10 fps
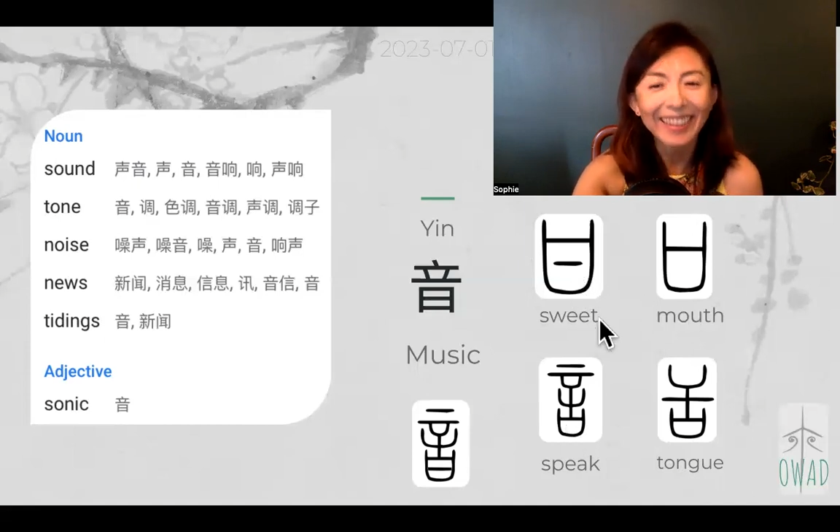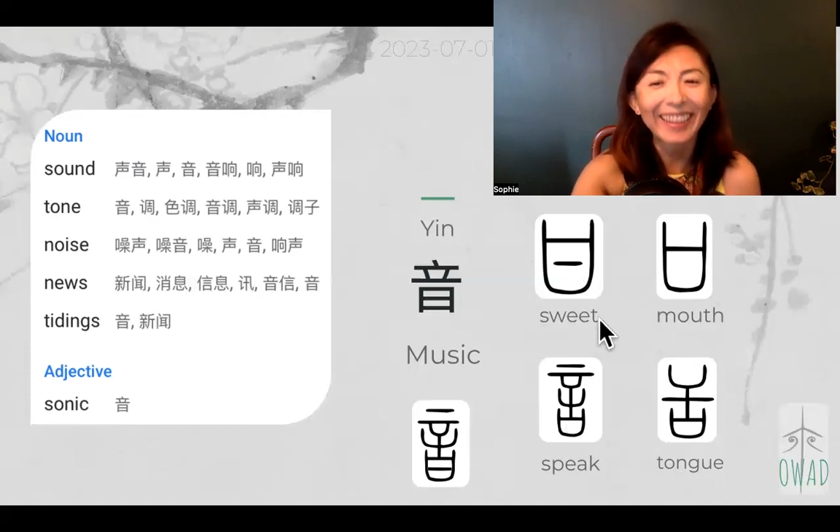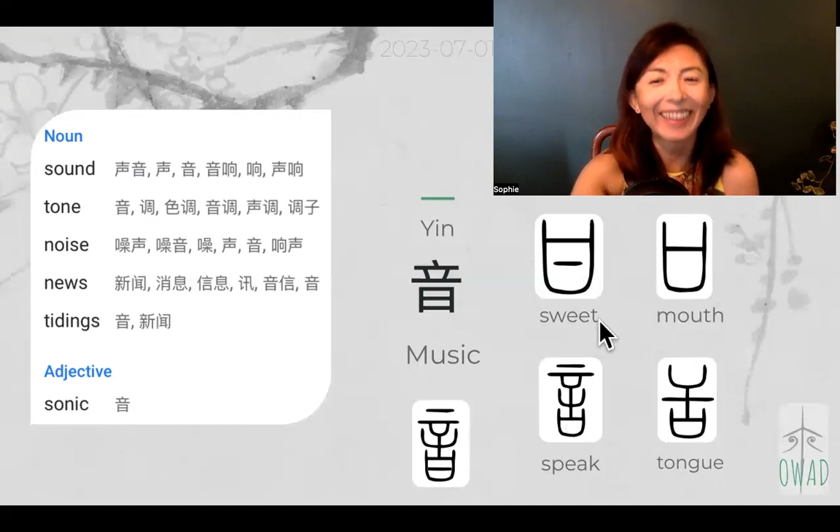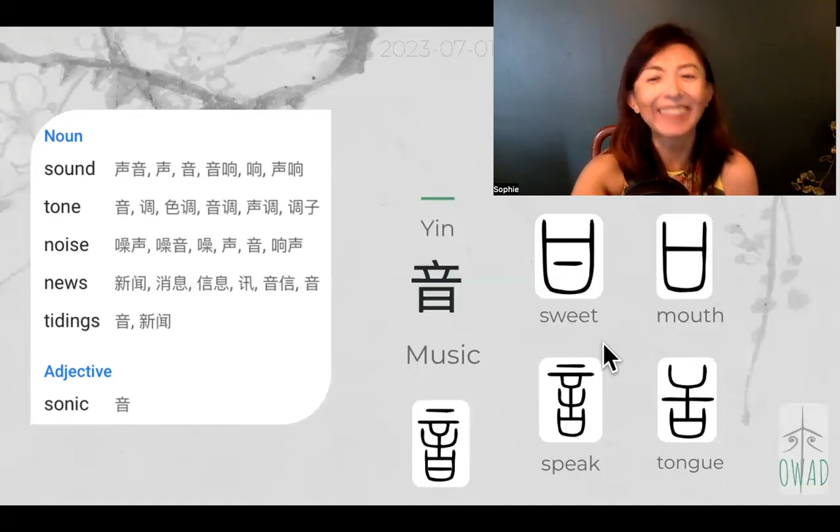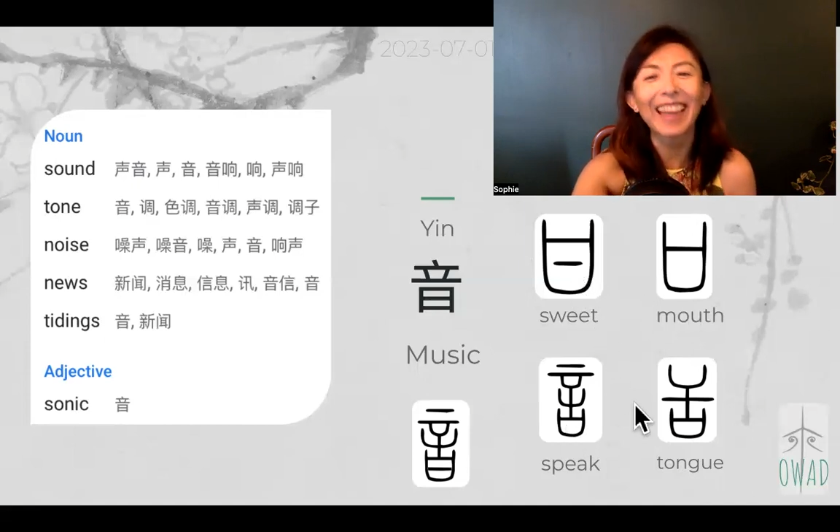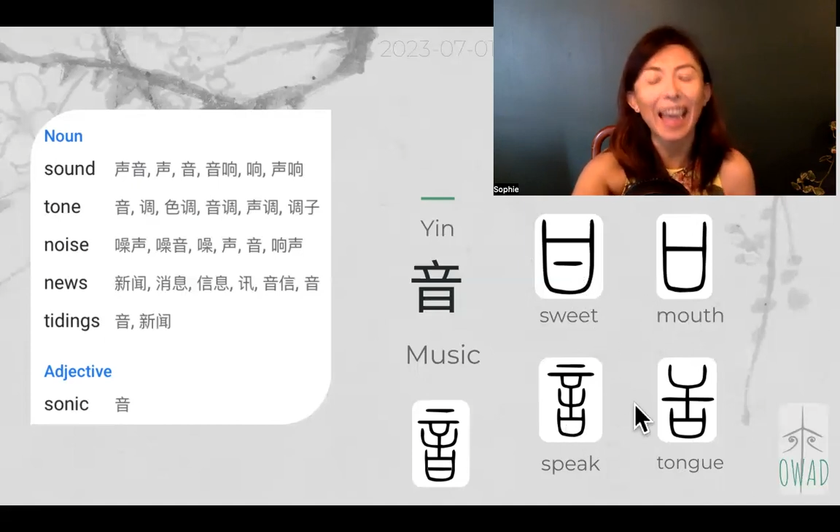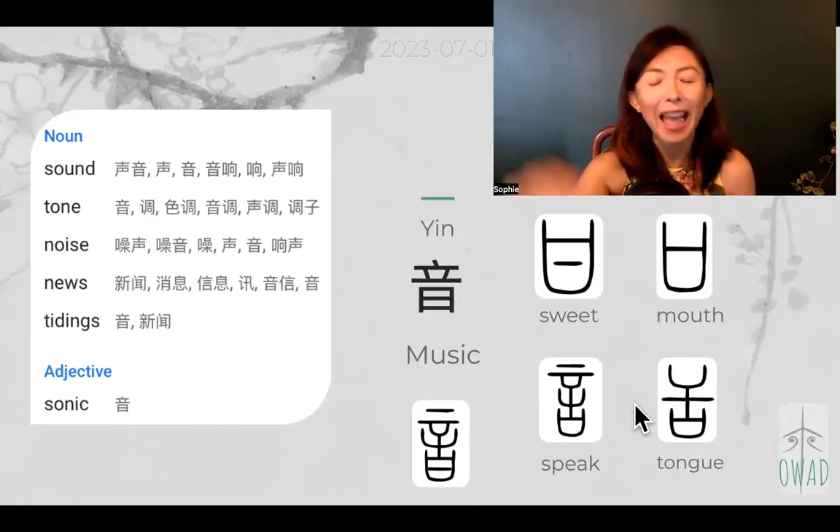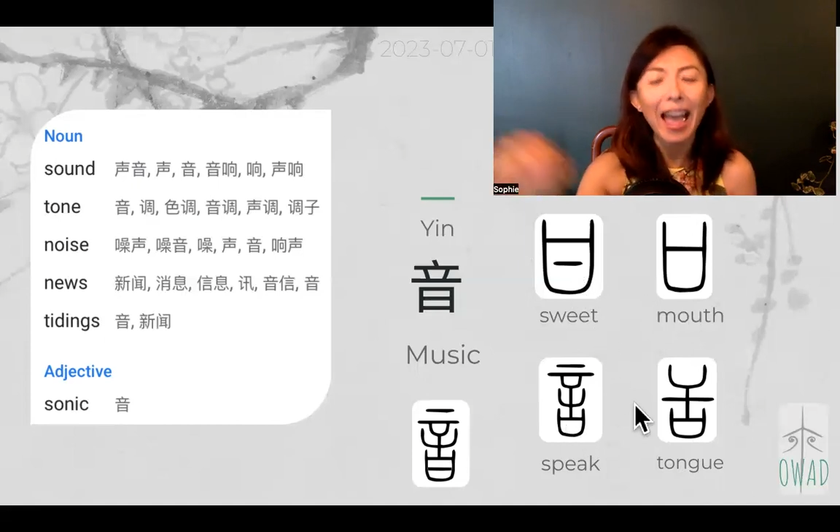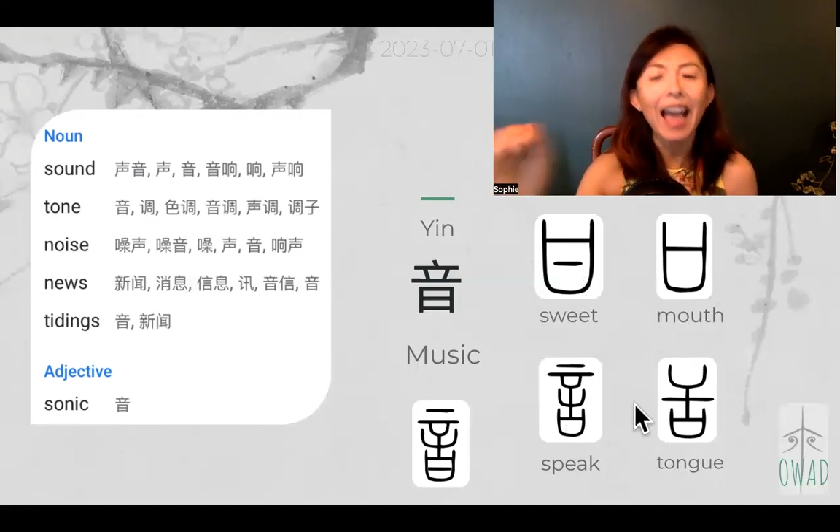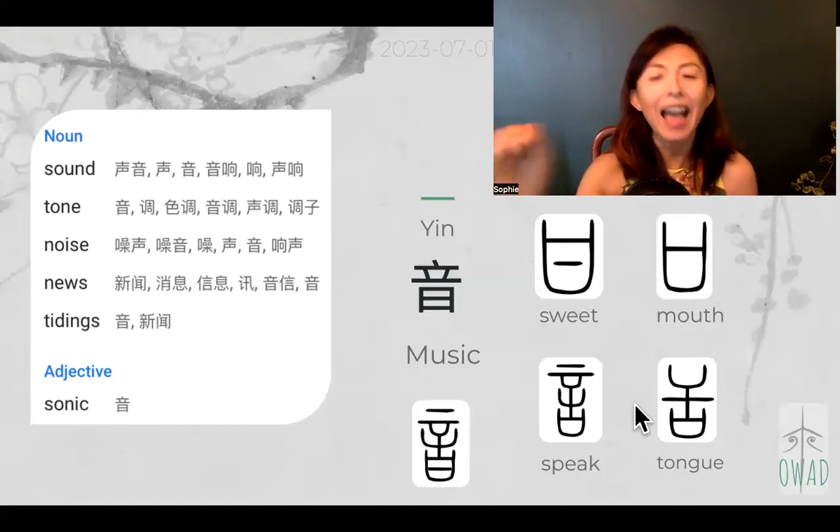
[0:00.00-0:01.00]
Okay,
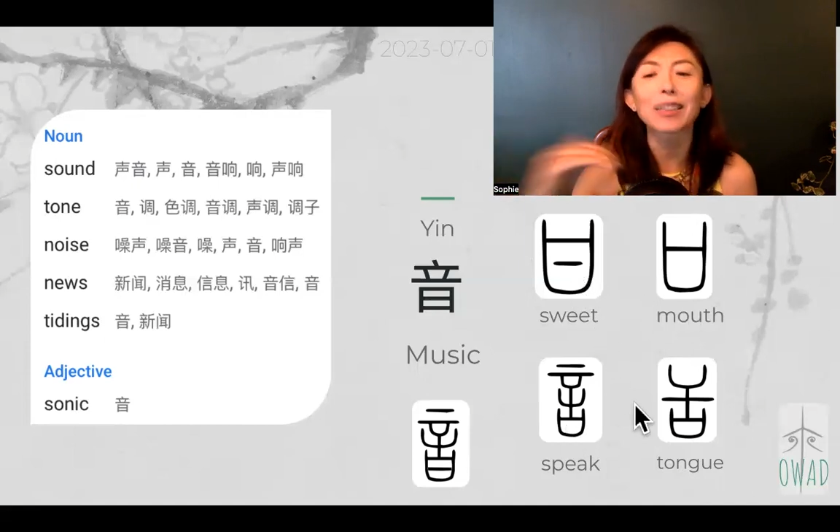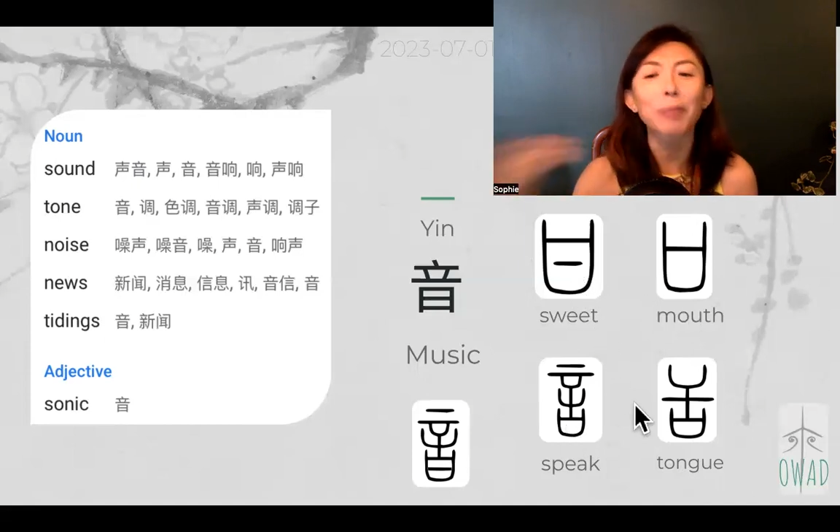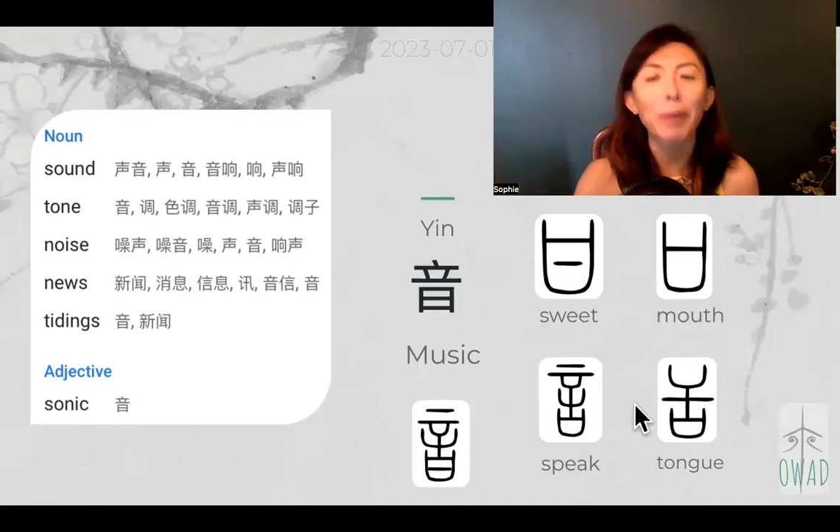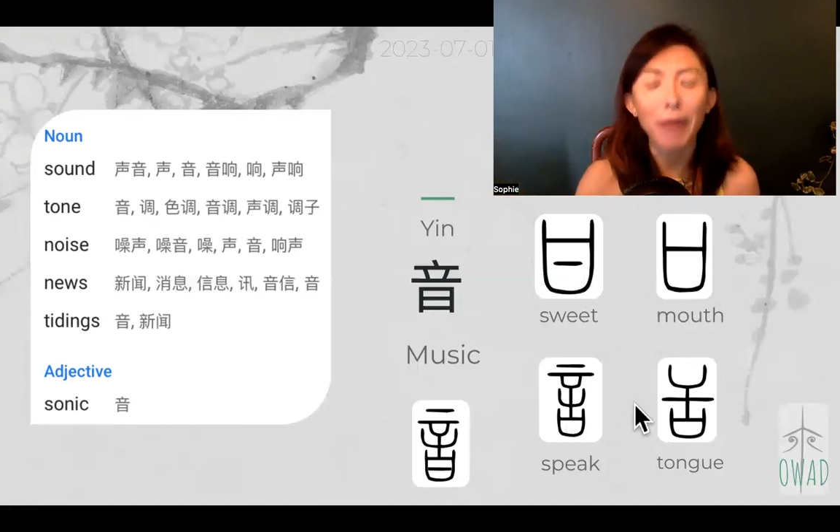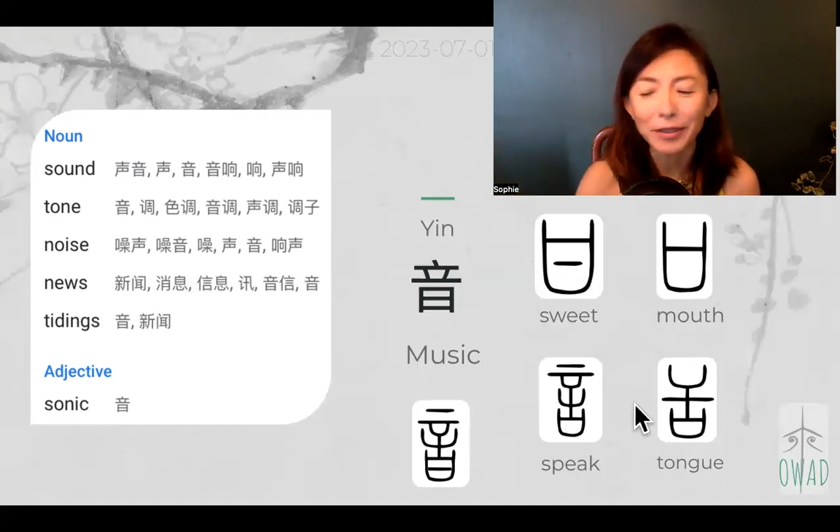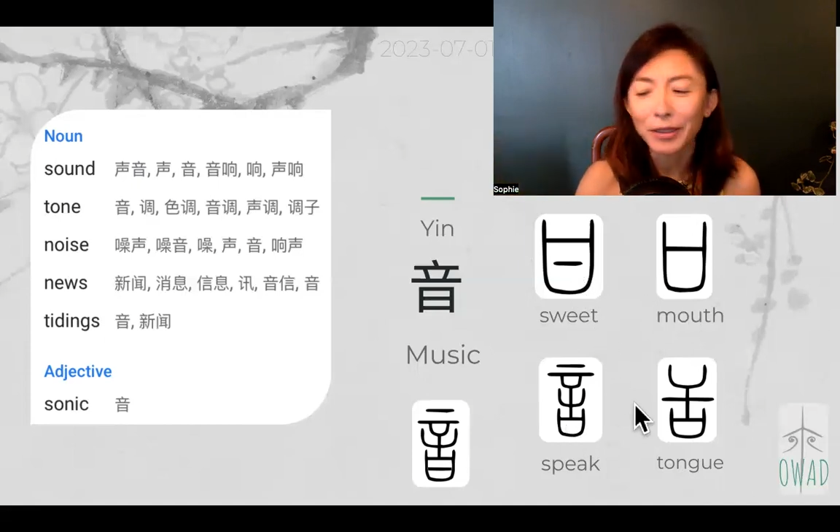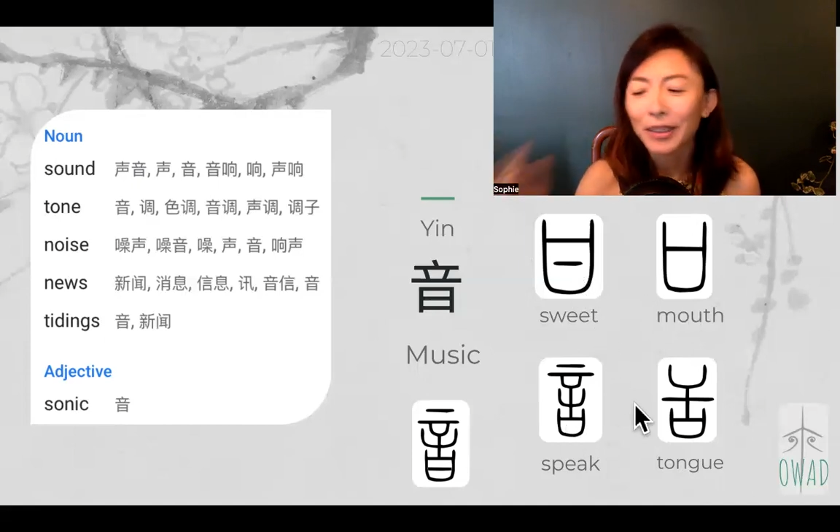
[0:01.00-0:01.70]
I just pronounce